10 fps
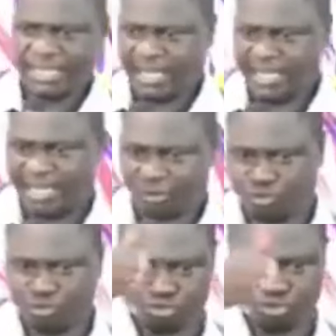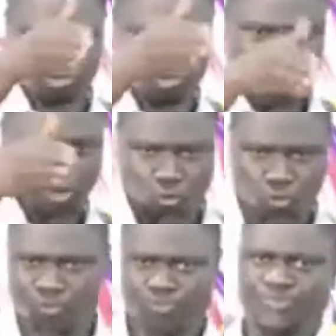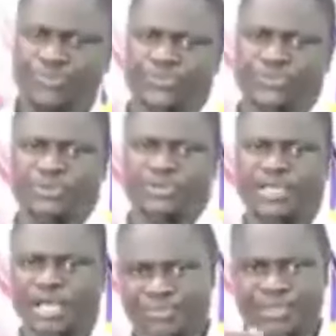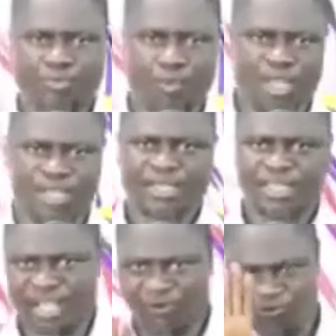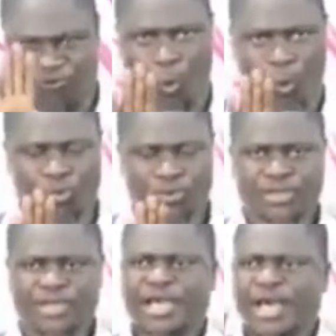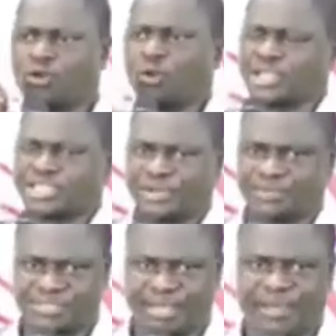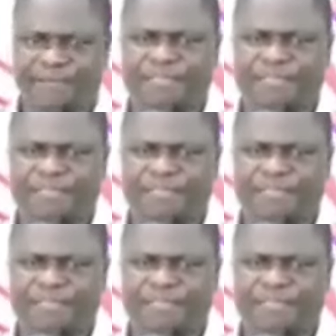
e de atutu tututu anu na bi ebuye na e fo e na o ka kire me se